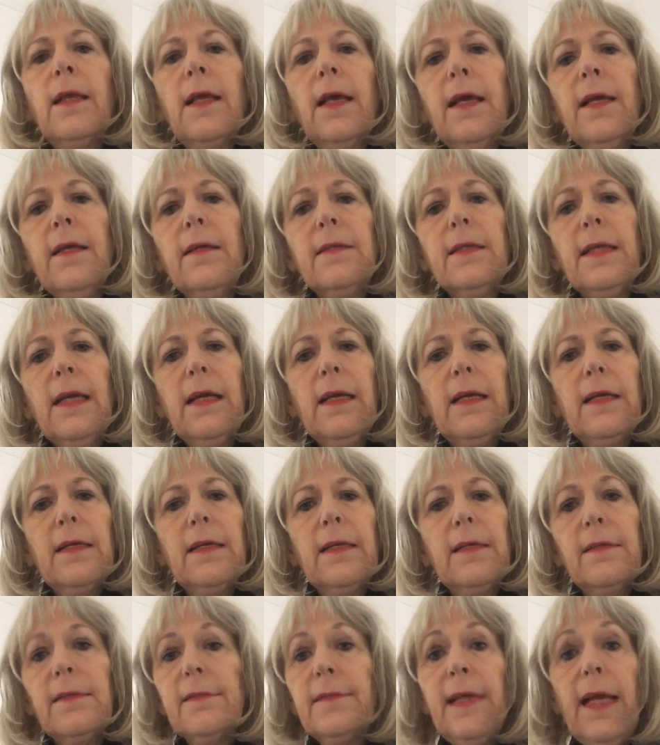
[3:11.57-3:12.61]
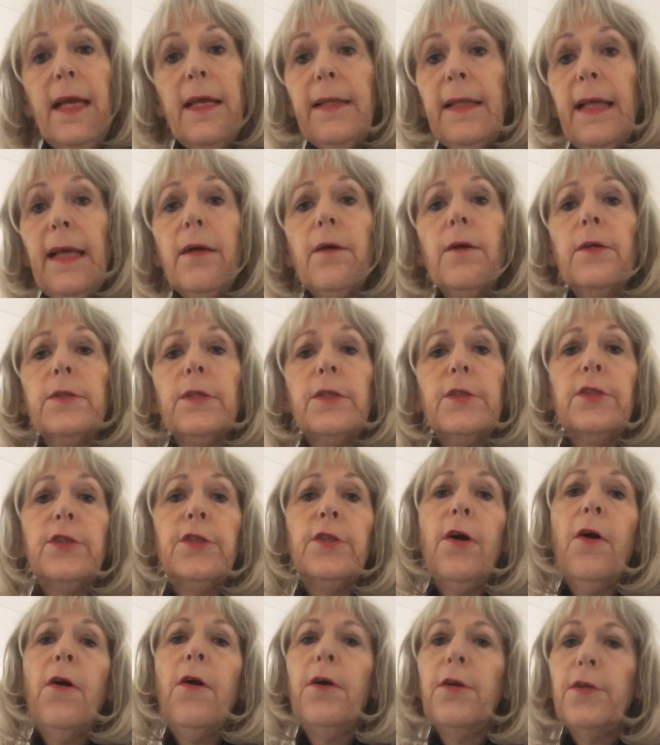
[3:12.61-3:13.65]
And they got a
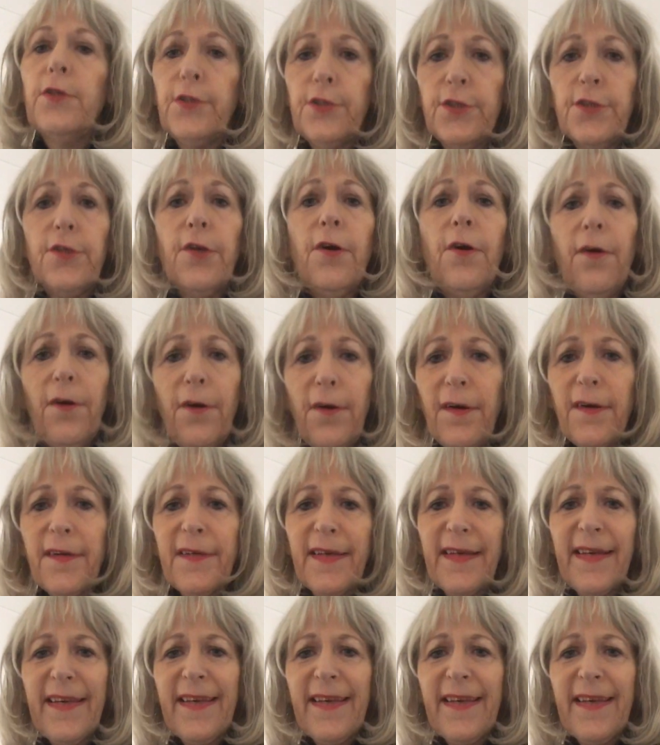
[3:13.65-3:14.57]
shock.